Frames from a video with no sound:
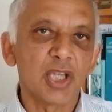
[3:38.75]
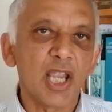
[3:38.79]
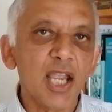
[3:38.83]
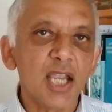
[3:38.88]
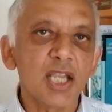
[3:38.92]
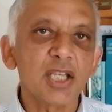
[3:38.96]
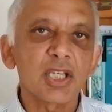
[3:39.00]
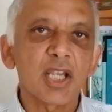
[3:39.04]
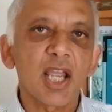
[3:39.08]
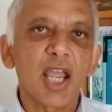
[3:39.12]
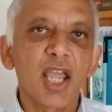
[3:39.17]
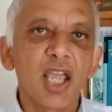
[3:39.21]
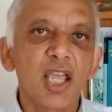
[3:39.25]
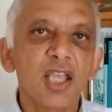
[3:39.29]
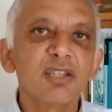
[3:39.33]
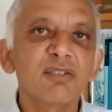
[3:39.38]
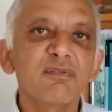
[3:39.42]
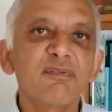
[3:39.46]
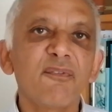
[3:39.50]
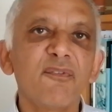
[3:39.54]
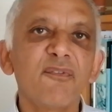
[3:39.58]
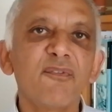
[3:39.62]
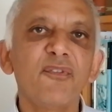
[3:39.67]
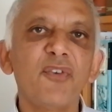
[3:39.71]
It
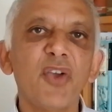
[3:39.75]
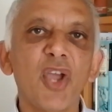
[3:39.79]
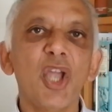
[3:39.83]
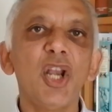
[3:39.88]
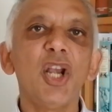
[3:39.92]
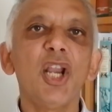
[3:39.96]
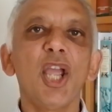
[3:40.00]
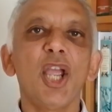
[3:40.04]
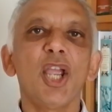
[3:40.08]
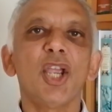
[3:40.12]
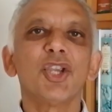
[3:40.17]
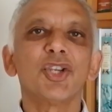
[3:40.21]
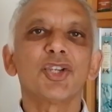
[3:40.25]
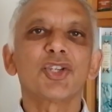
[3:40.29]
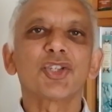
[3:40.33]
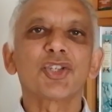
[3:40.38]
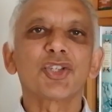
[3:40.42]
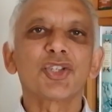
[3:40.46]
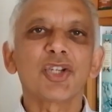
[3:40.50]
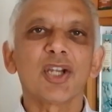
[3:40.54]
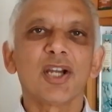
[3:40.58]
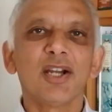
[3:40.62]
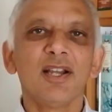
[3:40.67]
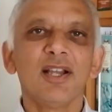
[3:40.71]
is
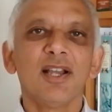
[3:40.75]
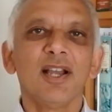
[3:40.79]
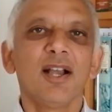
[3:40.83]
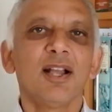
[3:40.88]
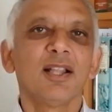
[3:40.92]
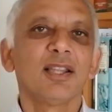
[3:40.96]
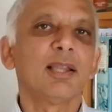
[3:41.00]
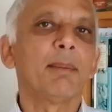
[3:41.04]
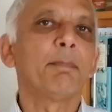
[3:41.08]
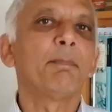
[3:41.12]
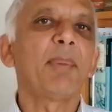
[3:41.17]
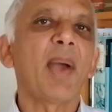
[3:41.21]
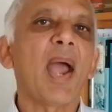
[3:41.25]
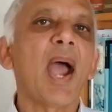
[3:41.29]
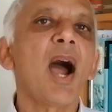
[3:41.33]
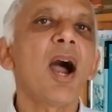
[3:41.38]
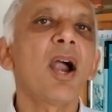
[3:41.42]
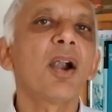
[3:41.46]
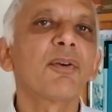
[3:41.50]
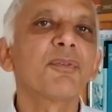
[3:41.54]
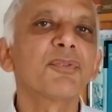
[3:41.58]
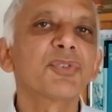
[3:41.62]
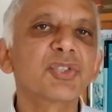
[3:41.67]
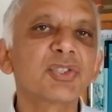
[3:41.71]
finished. The
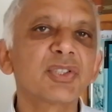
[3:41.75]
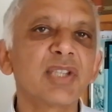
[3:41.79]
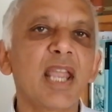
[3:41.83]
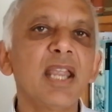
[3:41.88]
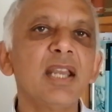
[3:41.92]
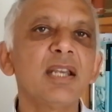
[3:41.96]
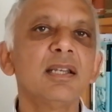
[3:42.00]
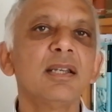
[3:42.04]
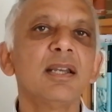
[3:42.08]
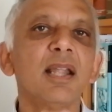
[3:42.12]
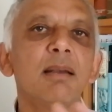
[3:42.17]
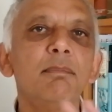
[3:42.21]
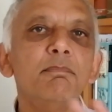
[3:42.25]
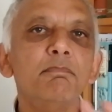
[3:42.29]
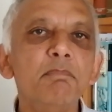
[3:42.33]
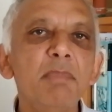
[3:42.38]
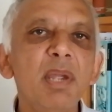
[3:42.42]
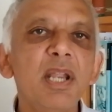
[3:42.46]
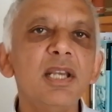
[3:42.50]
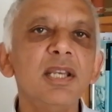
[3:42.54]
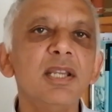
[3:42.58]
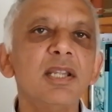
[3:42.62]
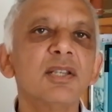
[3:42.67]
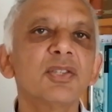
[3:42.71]
power of Satan and
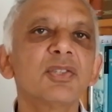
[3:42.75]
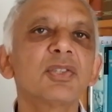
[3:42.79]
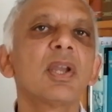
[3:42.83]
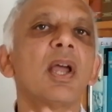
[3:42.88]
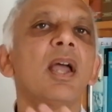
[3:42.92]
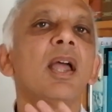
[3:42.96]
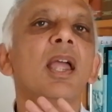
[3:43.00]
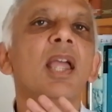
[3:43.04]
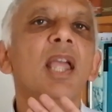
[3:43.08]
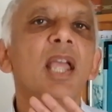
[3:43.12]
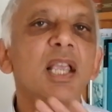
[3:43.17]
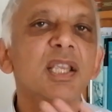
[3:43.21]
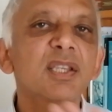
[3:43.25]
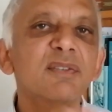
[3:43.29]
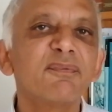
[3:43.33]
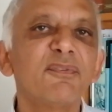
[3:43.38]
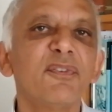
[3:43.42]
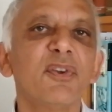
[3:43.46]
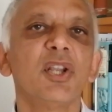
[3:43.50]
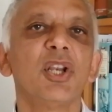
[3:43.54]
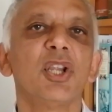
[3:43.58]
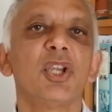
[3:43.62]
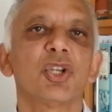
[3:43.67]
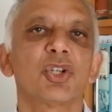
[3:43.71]
minions is
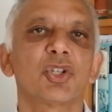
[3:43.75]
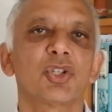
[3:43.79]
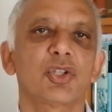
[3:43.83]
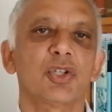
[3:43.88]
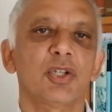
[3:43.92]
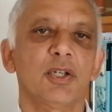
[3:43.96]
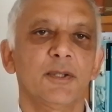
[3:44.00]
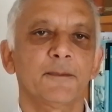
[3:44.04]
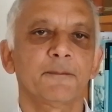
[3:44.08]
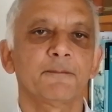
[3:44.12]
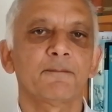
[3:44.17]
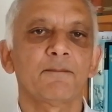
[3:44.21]
finished.